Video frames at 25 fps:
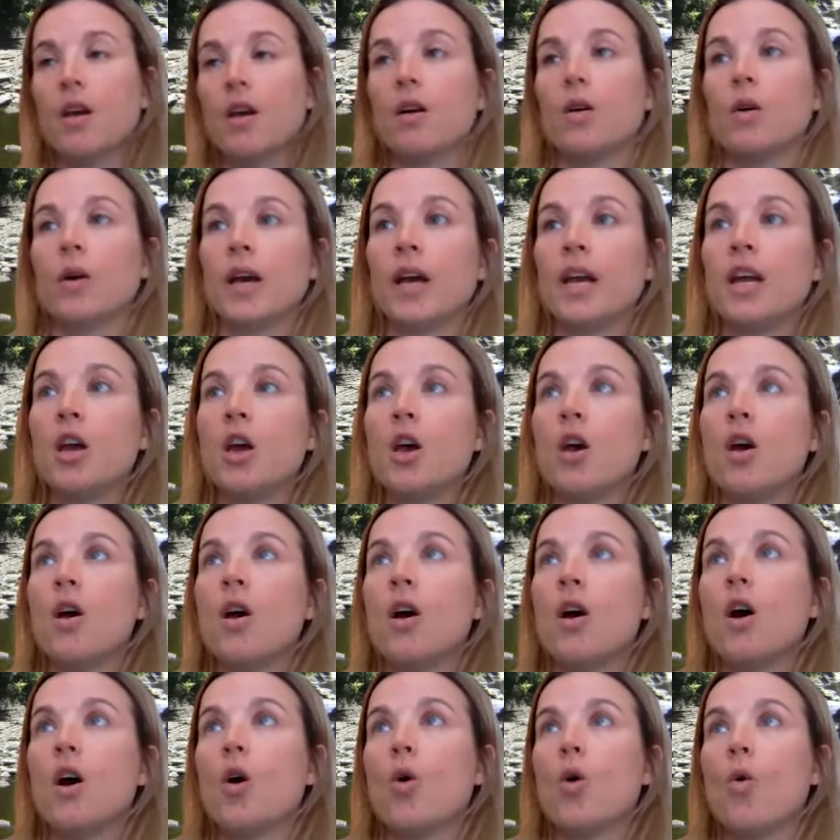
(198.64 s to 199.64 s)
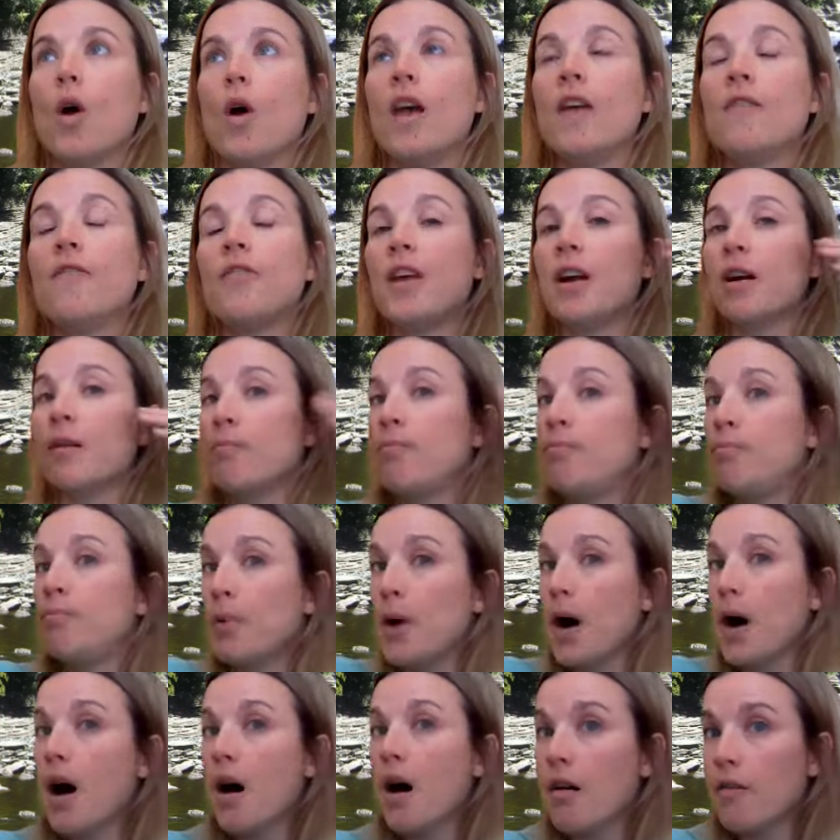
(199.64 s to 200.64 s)
okay? If they're
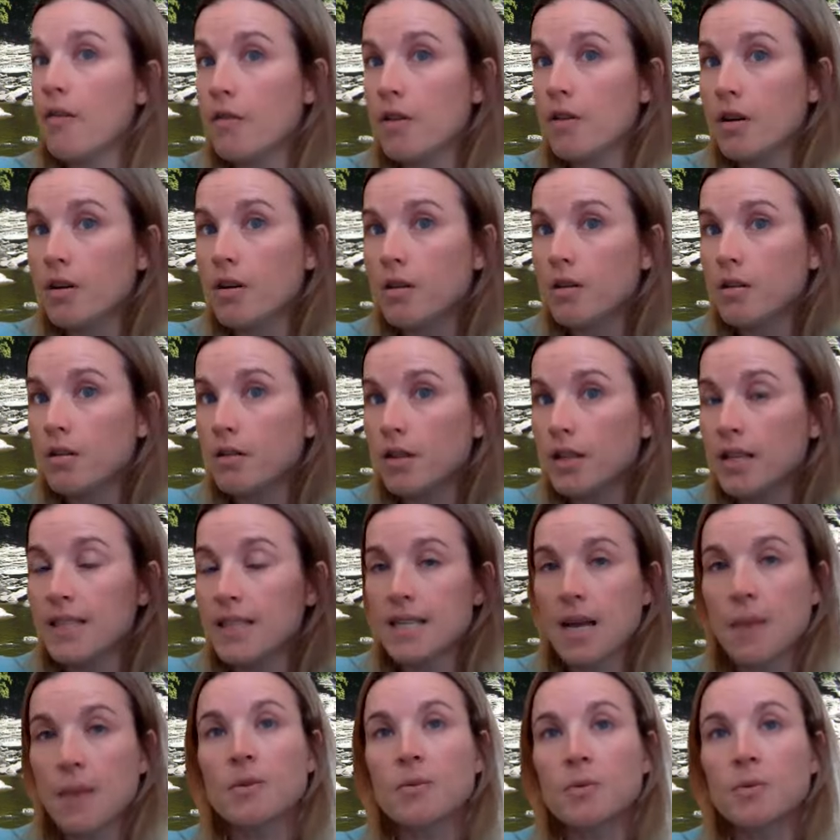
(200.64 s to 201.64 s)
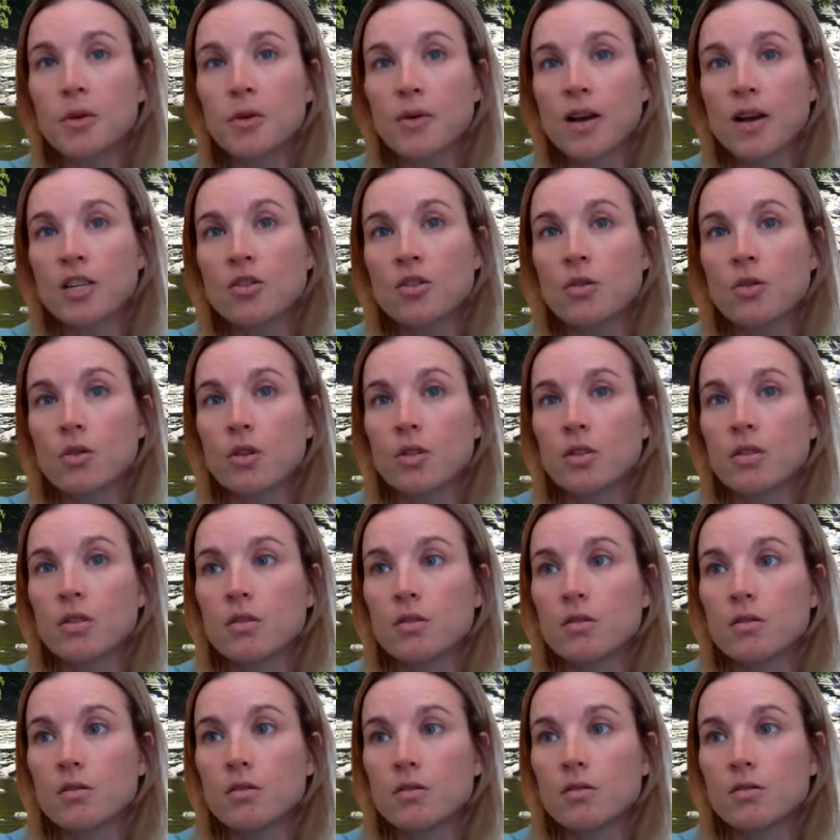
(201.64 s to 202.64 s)
above the acceptable
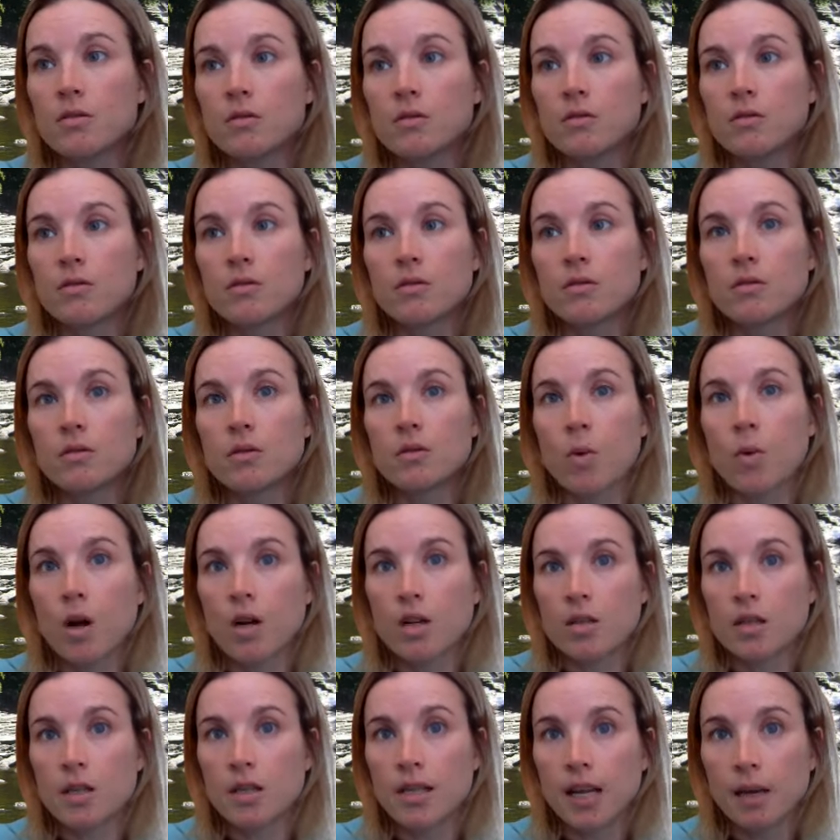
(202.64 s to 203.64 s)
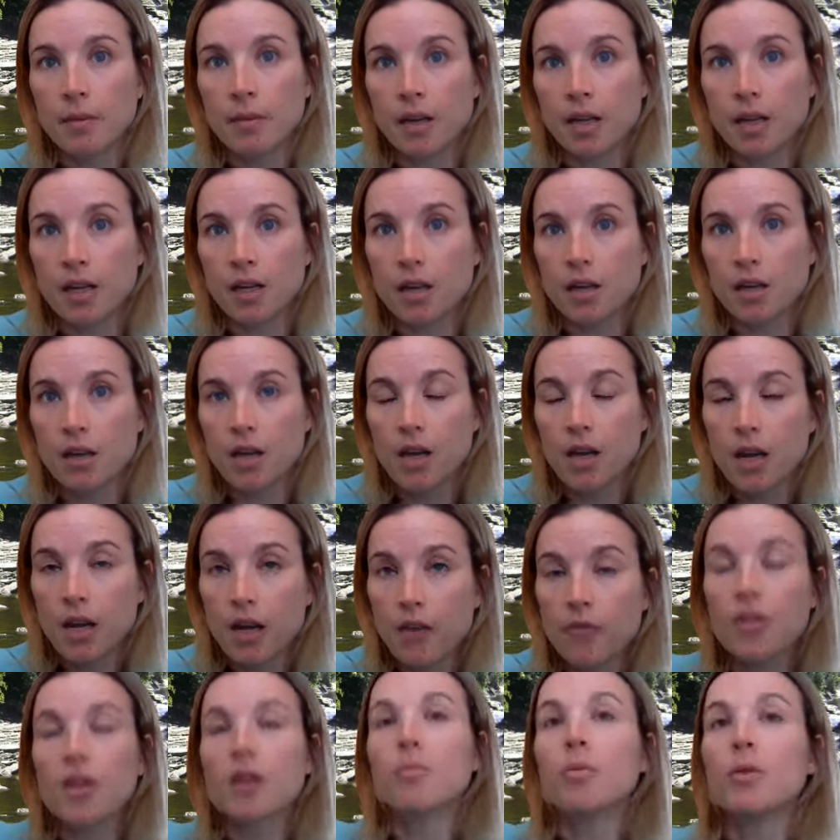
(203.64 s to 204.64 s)
thresholds, the water is contaminated.
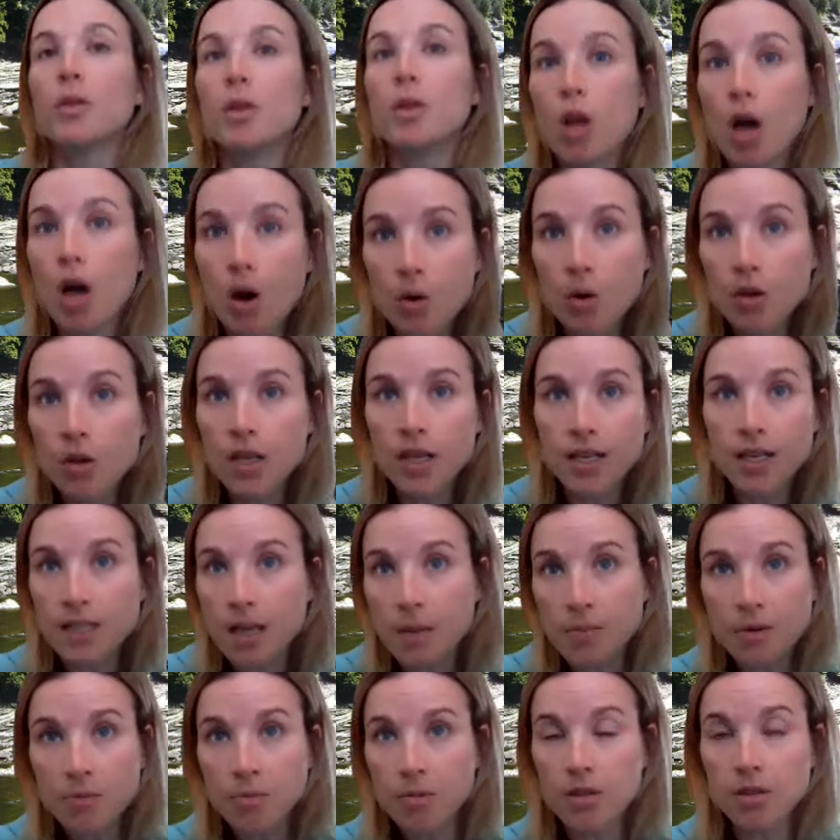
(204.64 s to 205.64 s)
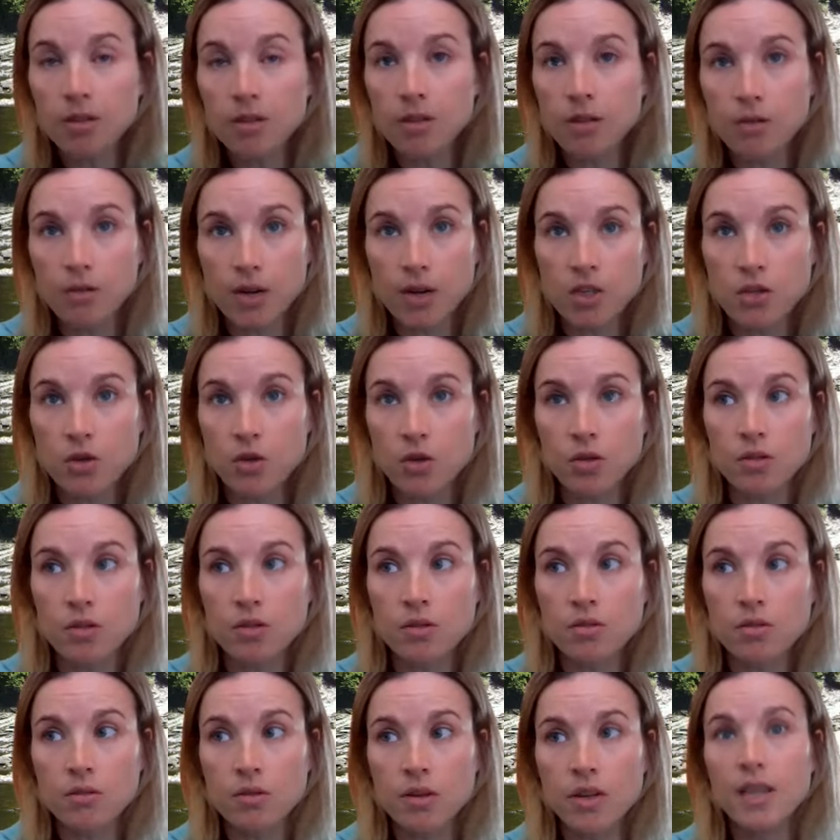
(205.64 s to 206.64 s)
If they're below the acceptable thresholds,
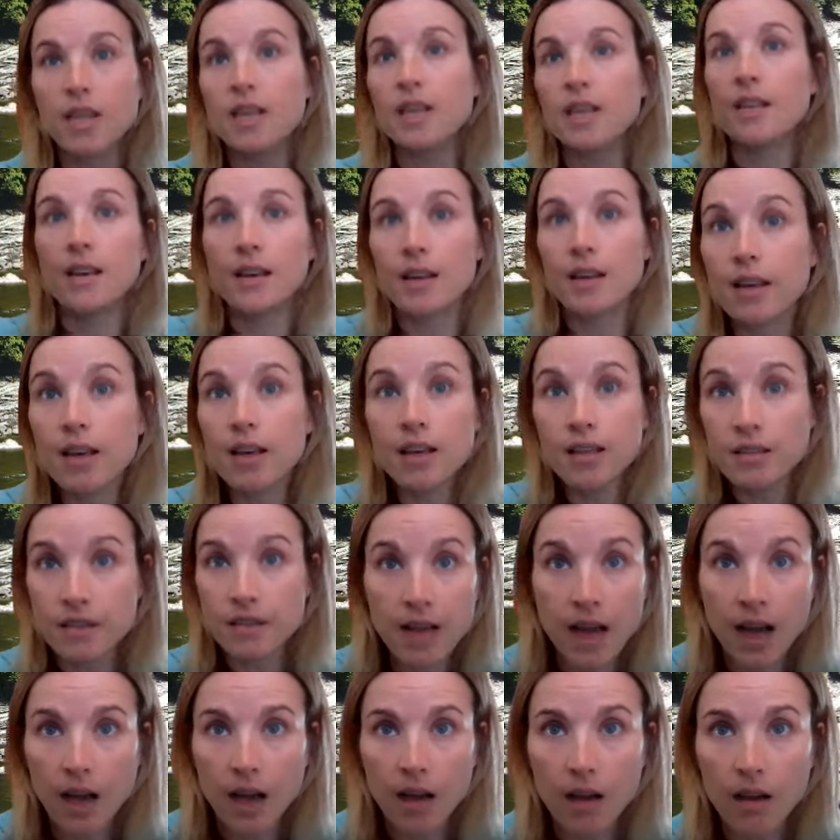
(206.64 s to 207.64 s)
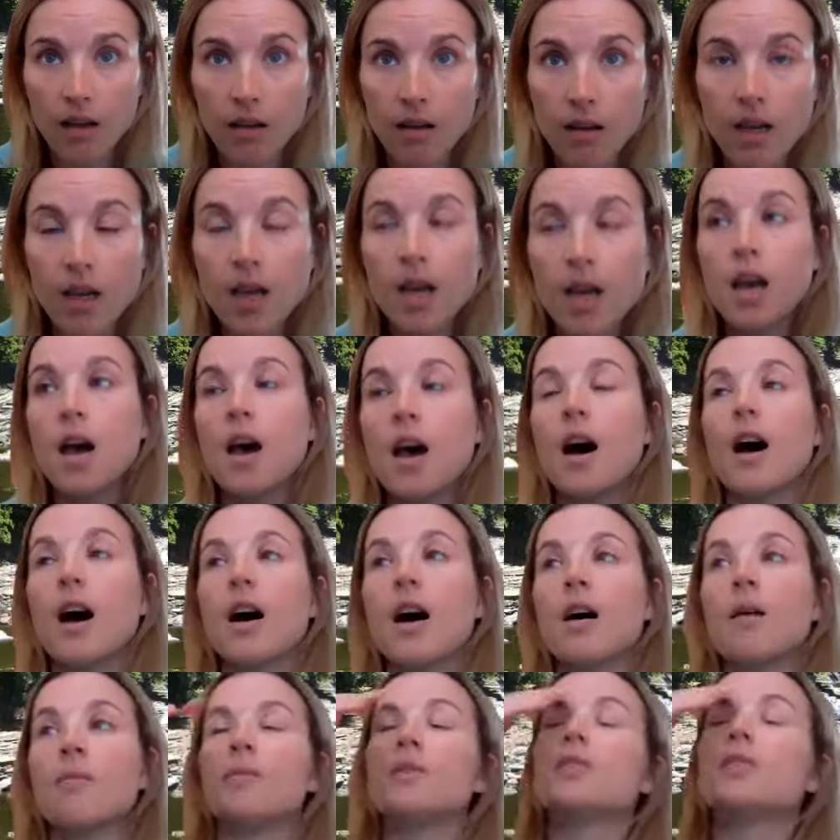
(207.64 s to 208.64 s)
it's not.
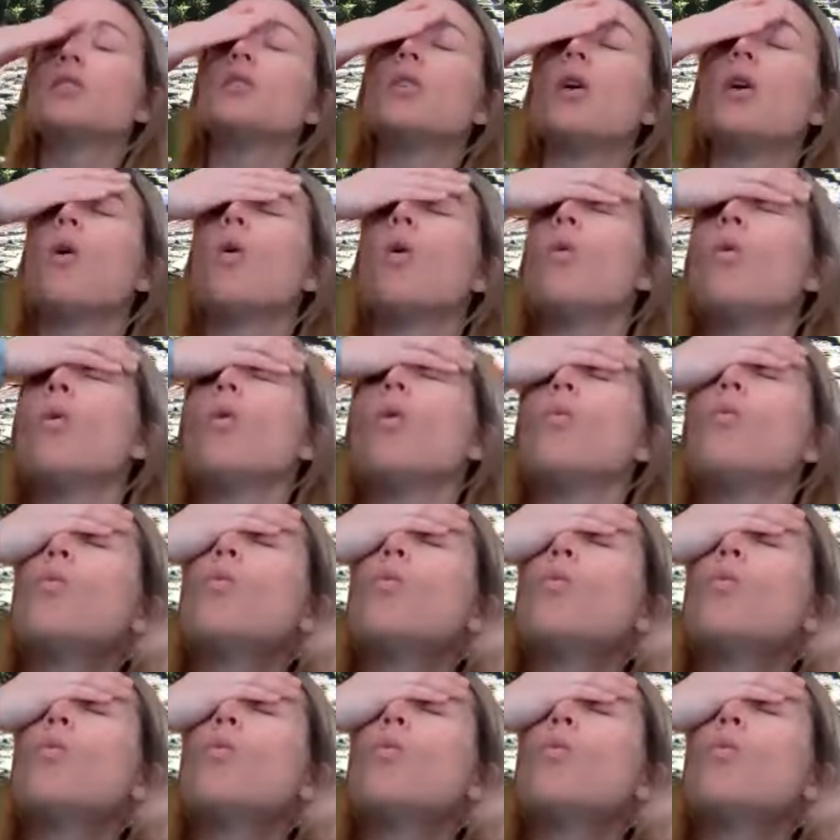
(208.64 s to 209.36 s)
So